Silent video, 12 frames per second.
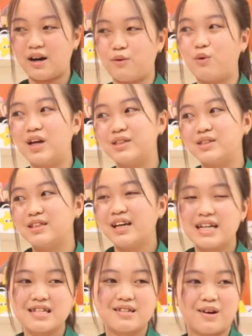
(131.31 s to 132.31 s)
watch
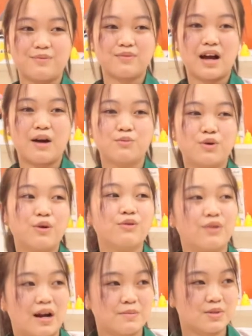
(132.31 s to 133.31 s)
some
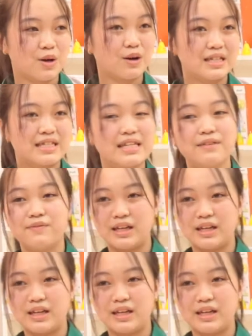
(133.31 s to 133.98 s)
programs on TV.